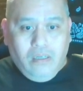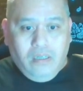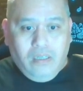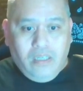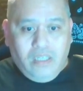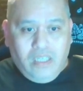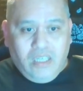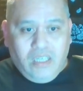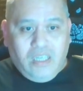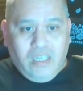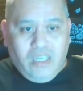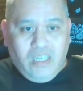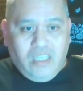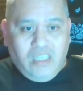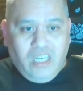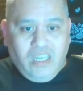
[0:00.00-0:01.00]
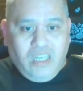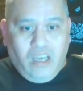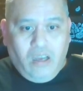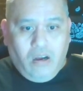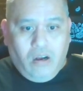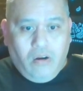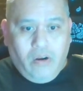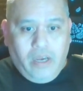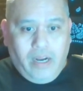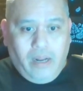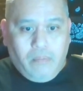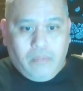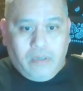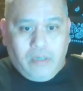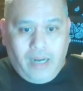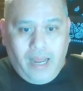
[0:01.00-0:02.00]
in sync they are, and
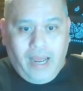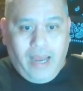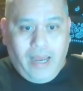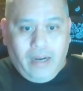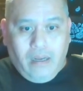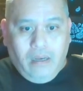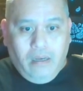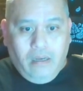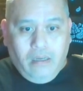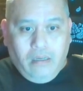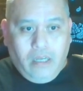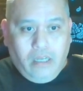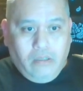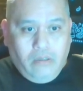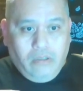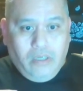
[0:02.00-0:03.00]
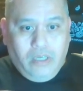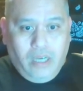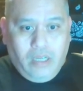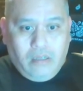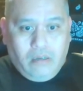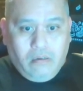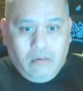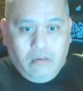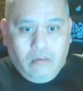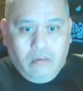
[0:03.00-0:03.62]
I'm glad that they're together.